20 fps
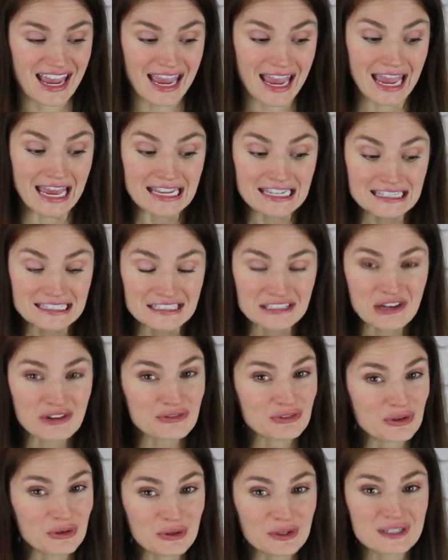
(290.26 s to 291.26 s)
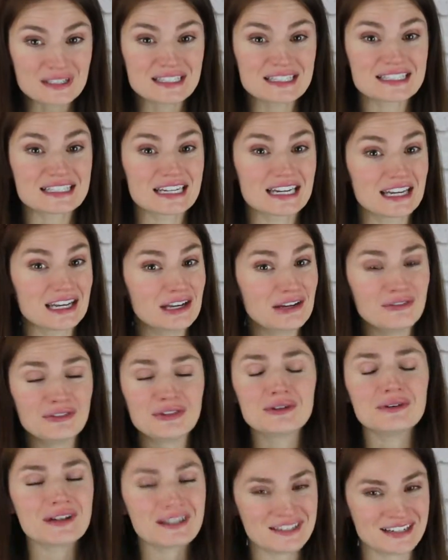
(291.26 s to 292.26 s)
And of course, if
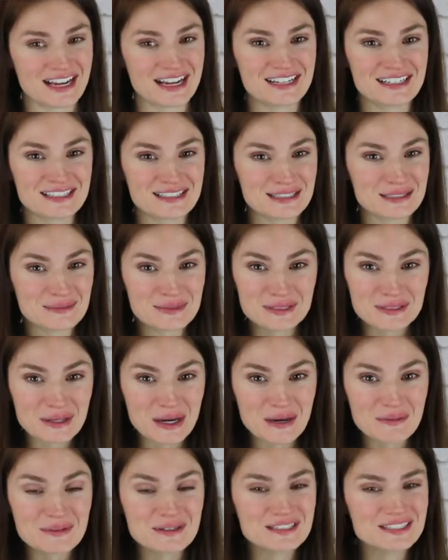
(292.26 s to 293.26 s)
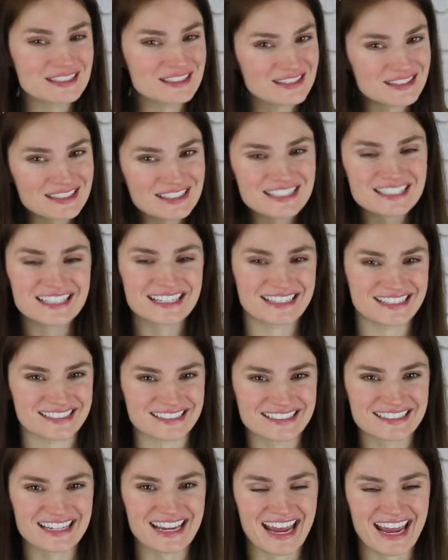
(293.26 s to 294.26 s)
you are not a subscriber to the
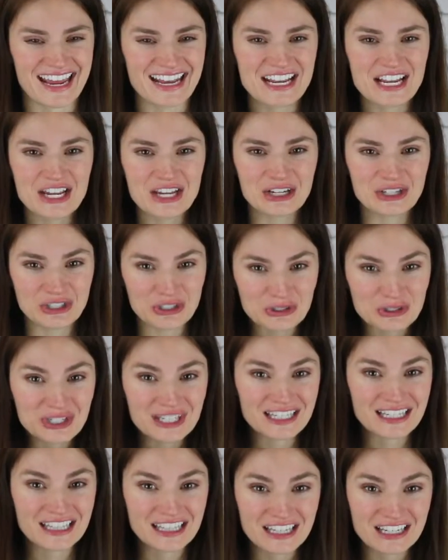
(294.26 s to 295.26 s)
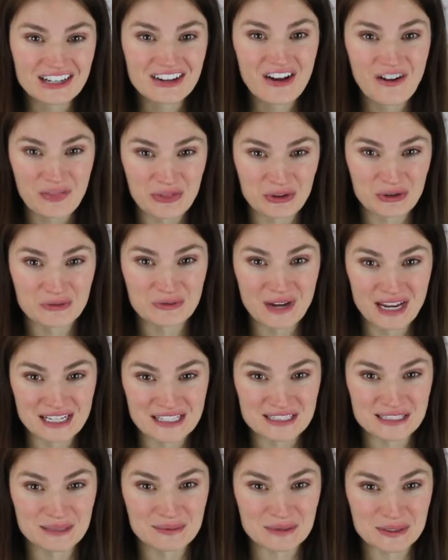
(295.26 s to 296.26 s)
channel yet, you can click on the red
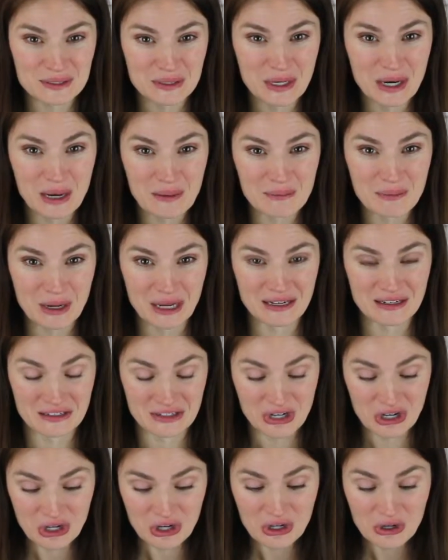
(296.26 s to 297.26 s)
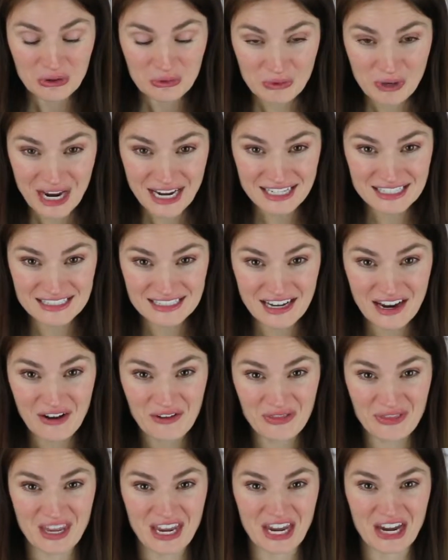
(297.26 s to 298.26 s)
subscribe button right
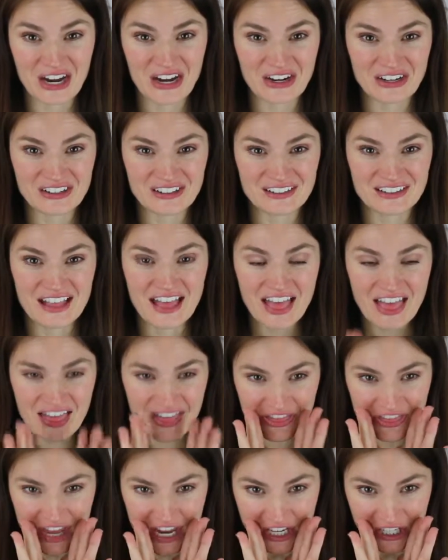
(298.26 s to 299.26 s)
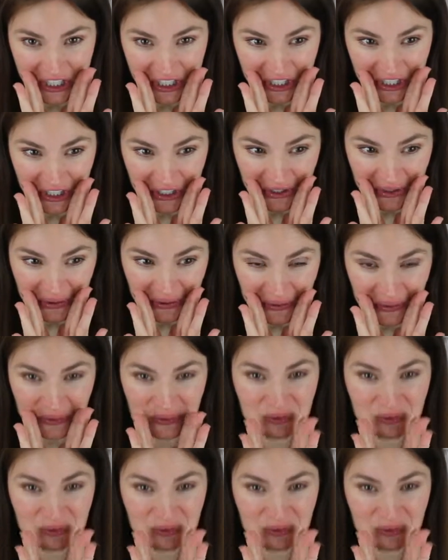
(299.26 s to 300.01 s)
down there. Thank you.